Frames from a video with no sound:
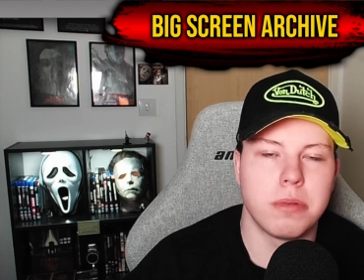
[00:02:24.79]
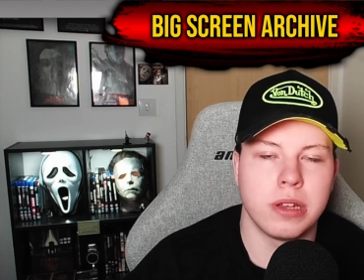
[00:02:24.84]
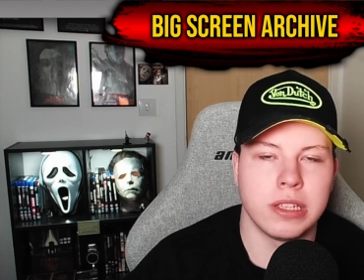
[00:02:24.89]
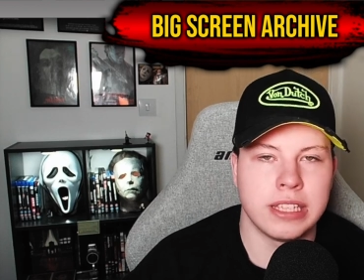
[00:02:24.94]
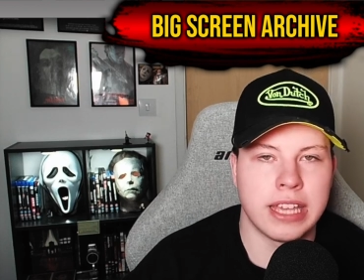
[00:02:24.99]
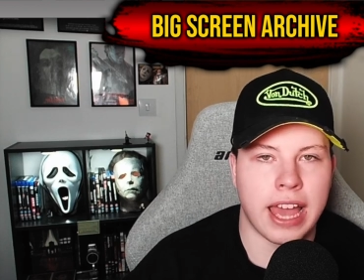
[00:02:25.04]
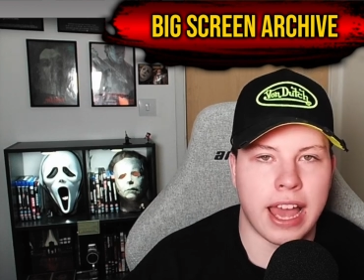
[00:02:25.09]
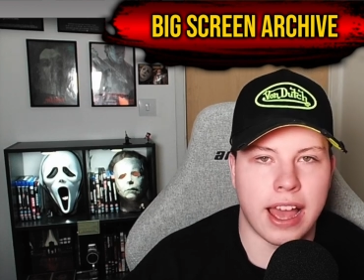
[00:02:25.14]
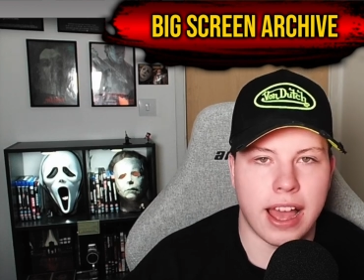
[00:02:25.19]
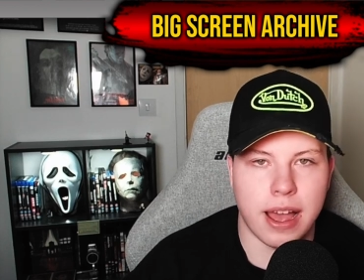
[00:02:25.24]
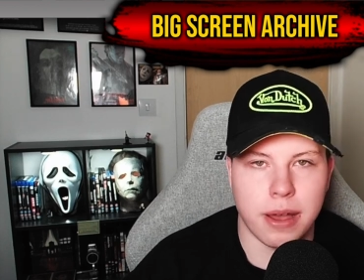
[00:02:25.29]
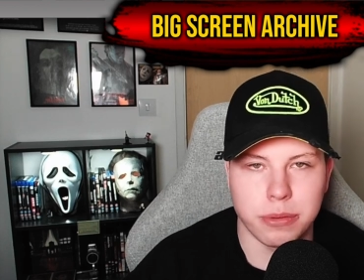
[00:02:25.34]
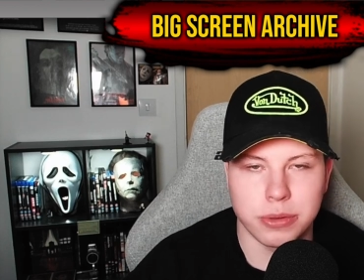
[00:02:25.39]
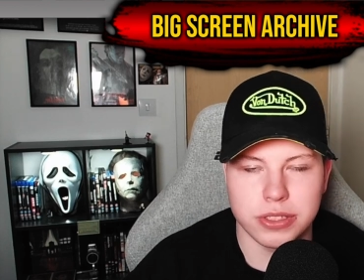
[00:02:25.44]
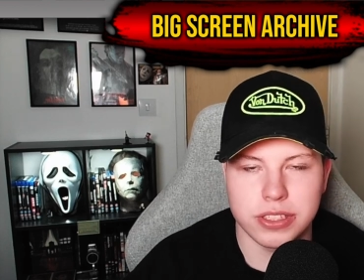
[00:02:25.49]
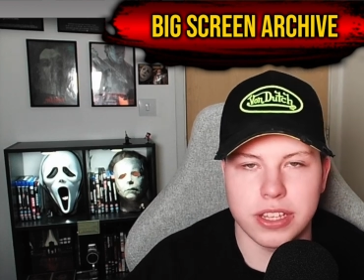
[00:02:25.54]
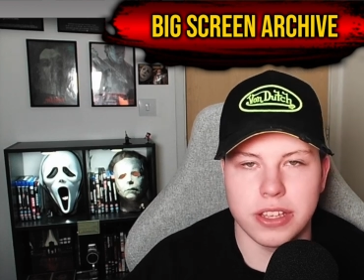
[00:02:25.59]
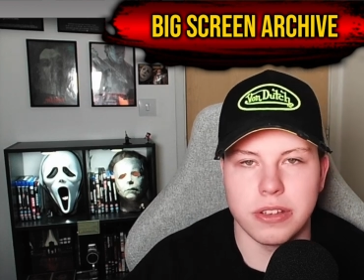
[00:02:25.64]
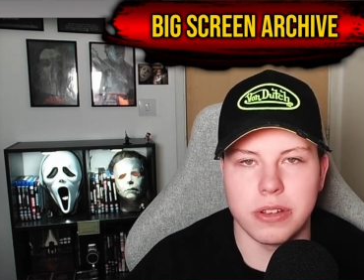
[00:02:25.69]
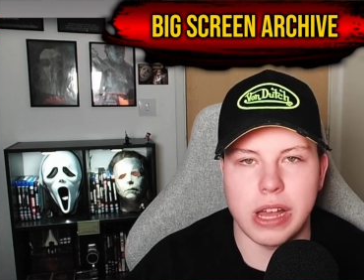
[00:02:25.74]
But yeah, I will
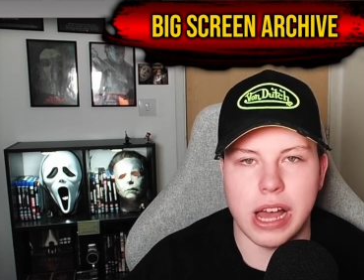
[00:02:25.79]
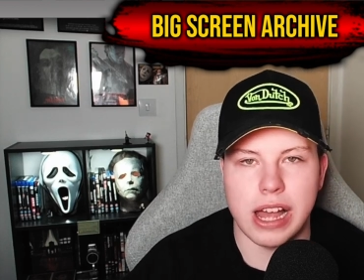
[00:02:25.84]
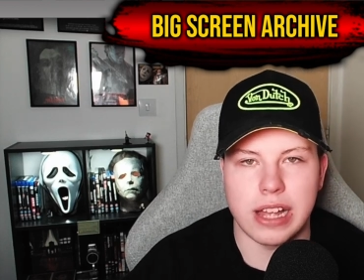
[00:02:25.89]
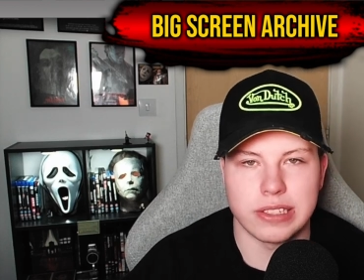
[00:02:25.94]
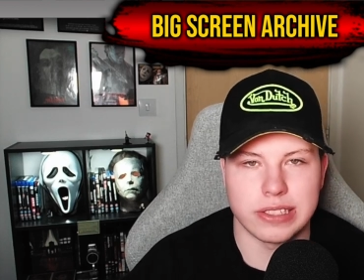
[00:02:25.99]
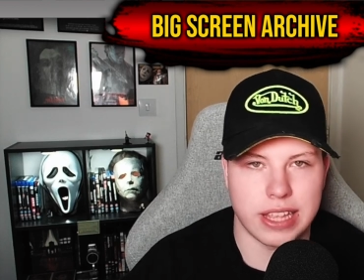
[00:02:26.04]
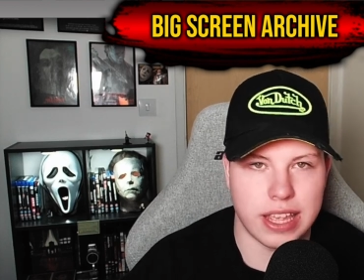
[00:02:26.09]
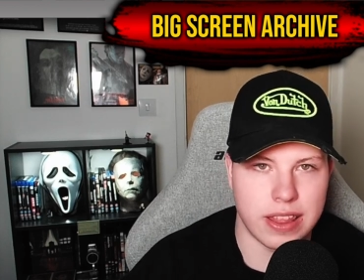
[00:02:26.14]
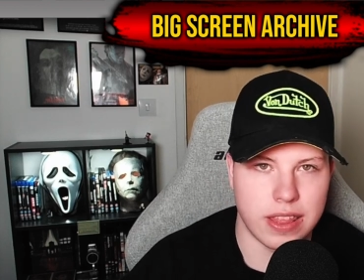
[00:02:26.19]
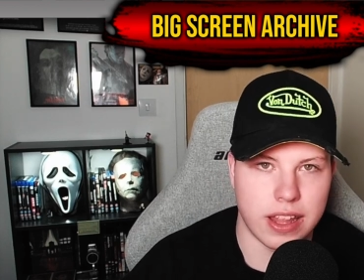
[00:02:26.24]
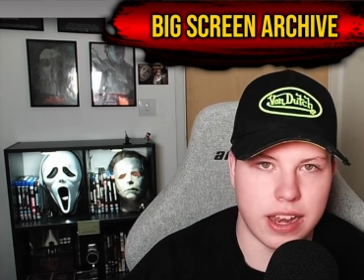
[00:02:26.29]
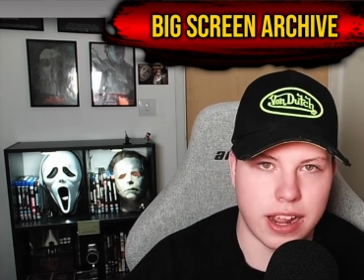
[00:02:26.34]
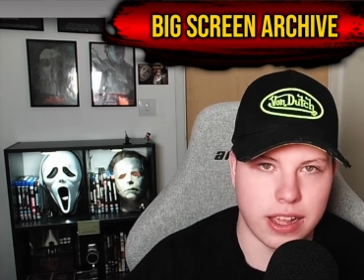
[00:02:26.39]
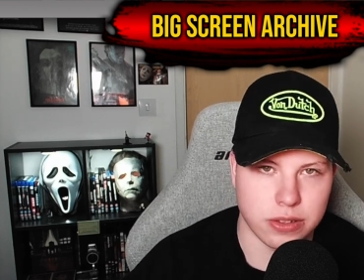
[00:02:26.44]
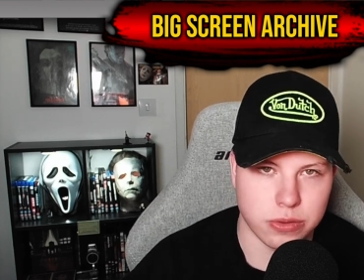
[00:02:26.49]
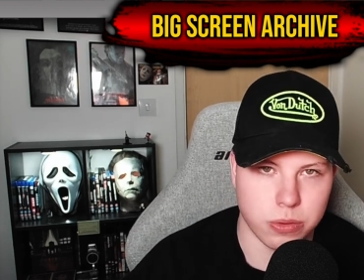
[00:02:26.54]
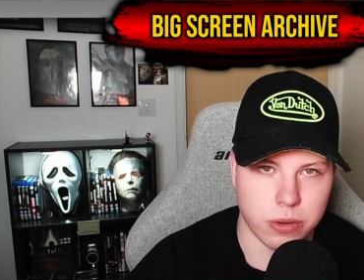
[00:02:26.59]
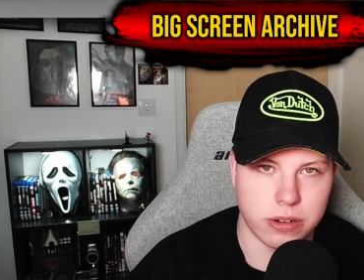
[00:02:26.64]
see you guys in the next